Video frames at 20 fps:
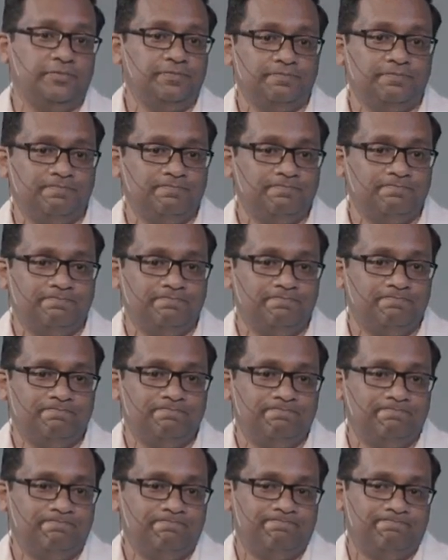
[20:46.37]
I'm not touching
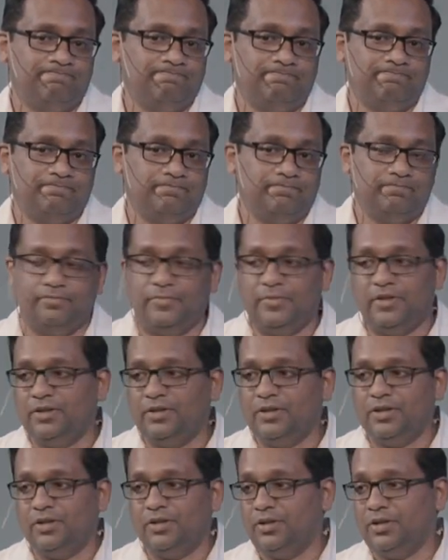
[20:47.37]
it.
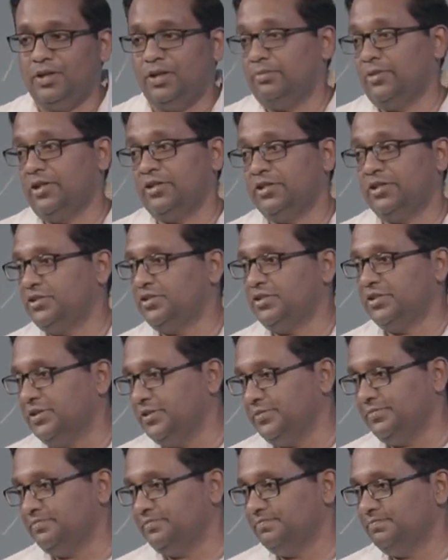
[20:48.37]
I have no interest for
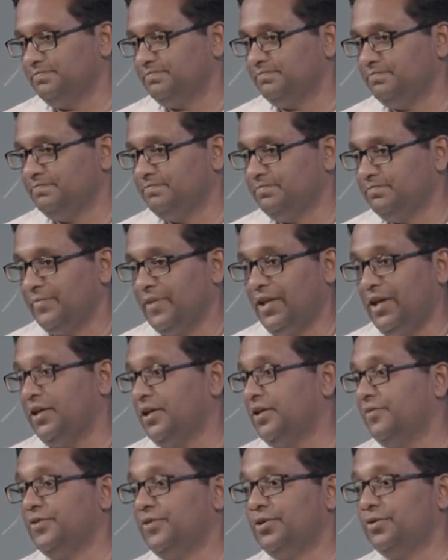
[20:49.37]
it. I
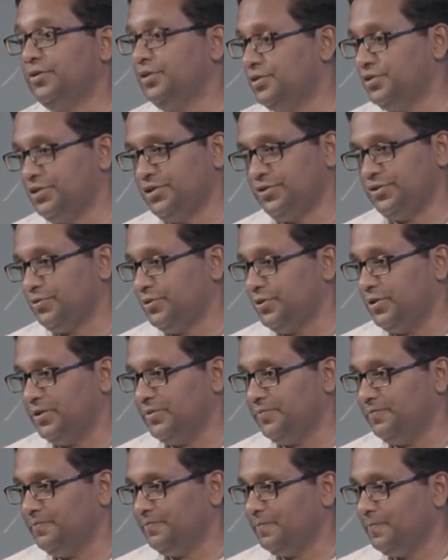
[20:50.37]
have no desire for it.
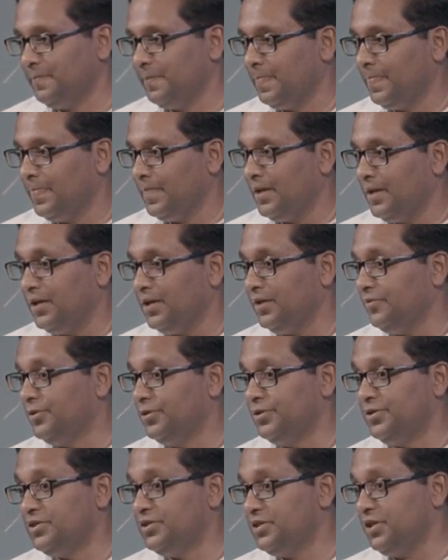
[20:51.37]

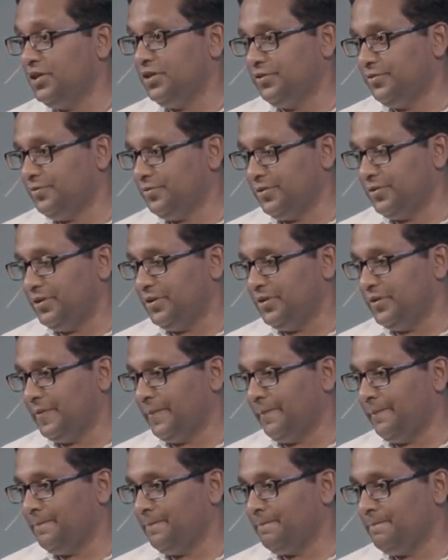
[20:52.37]
But you can
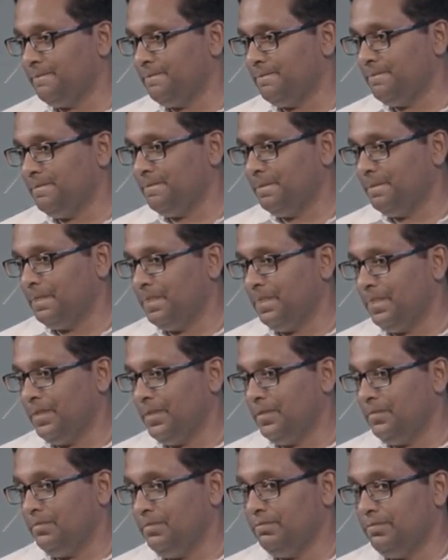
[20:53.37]
sit me in a
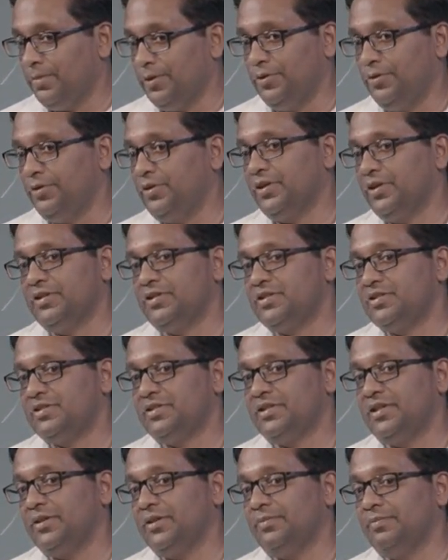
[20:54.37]
room and
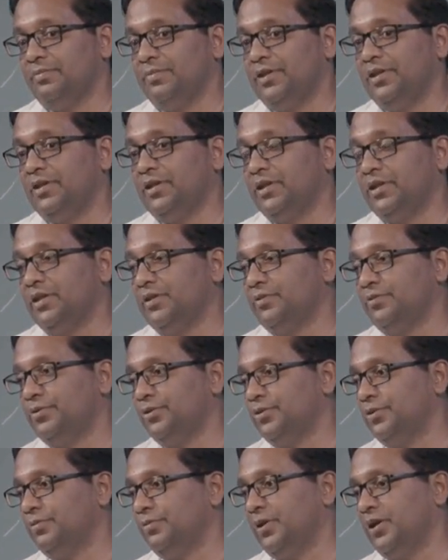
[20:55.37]
with a bunch of other
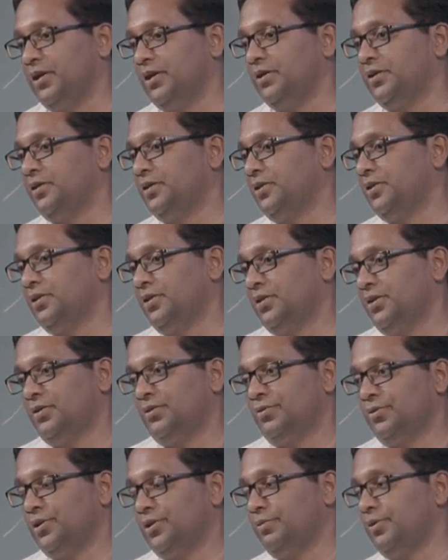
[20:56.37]
pastors and they're talking
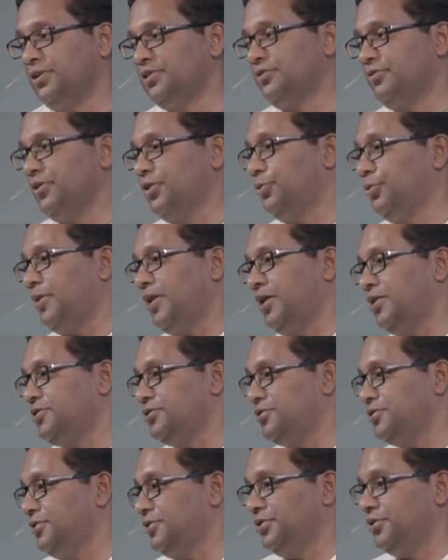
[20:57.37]
about how
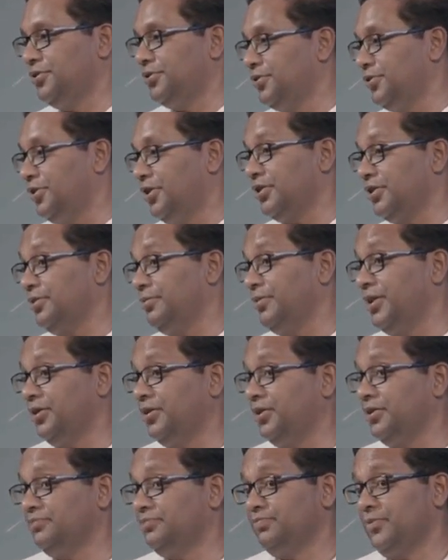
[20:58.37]
successful their church are,
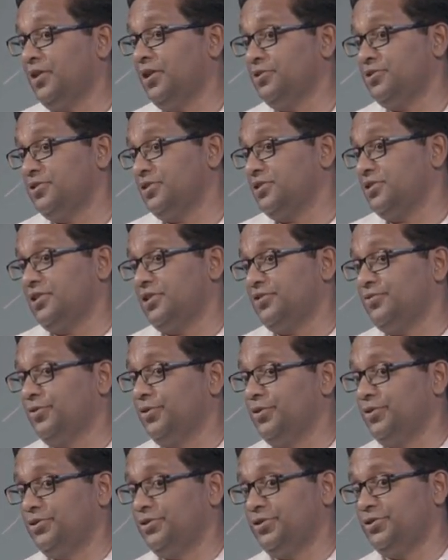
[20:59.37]
church is.
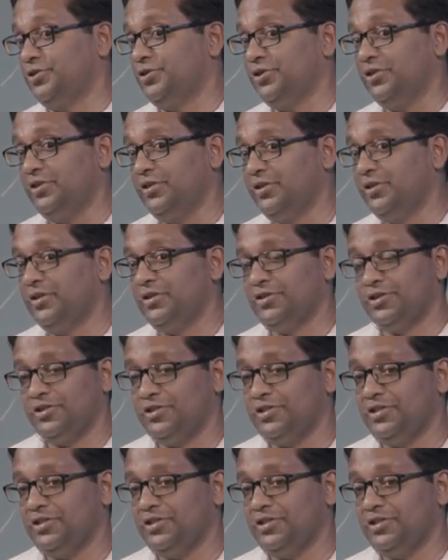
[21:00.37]
You know what's